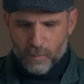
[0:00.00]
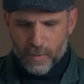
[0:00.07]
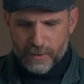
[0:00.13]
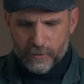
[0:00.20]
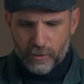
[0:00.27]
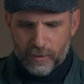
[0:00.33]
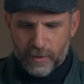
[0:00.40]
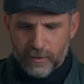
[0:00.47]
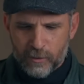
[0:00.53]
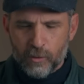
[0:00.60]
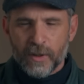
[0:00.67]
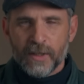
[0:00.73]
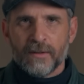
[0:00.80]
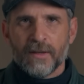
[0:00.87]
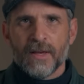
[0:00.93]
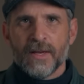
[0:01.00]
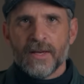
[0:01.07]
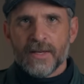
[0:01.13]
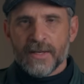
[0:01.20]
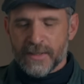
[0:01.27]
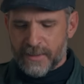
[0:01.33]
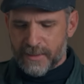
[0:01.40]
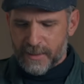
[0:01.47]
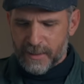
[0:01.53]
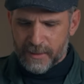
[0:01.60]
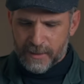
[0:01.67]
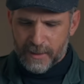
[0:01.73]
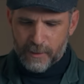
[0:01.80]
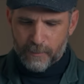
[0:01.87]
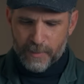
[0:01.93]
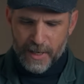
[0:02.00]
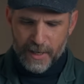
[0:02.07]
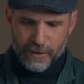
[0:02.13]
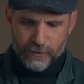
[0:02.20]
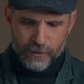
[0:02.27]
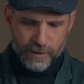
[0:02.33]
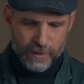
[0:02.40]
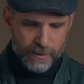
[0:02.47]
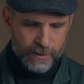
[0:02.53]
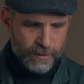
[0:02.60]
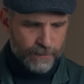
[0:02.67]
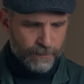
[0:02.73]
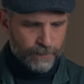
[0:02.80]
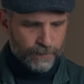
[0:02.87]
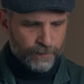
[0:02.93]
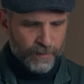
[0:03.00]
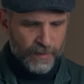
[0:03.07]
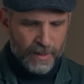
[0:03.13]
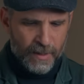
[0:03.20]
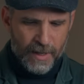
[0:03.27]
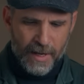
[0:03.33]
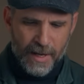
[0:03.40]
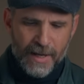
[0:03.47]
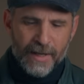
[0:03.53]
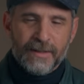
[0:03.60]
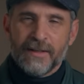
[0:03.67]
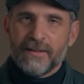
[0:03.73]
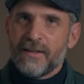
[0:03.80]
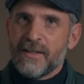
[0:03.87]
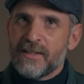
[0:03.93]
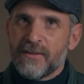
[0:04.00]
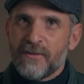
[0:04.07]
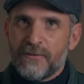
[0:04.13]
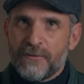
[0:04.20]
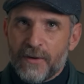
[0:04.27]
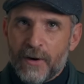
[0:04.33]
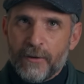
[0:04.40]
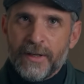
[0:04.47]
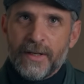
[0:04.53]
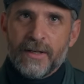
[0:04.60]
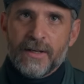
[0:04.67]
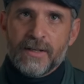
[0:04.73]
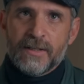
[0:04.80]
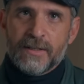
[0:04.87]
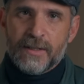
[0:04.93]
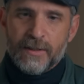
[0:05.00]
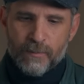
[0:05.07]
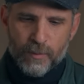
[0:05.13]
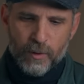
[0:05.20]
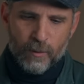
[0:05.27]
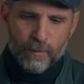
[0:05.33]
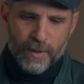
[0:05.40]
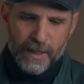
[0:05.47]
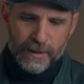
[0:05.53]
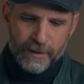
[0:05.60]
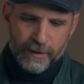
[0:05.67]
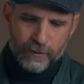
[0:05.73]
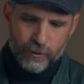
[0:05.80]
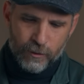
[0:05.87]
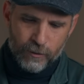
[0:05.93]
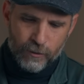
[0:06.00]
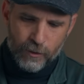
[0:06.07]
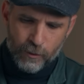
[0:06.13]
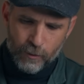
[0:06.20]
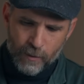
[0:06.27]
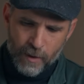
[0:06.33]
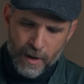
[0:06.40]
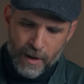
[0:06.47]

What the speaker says: but you can do it 16 pages, and it is a very simple binding to do.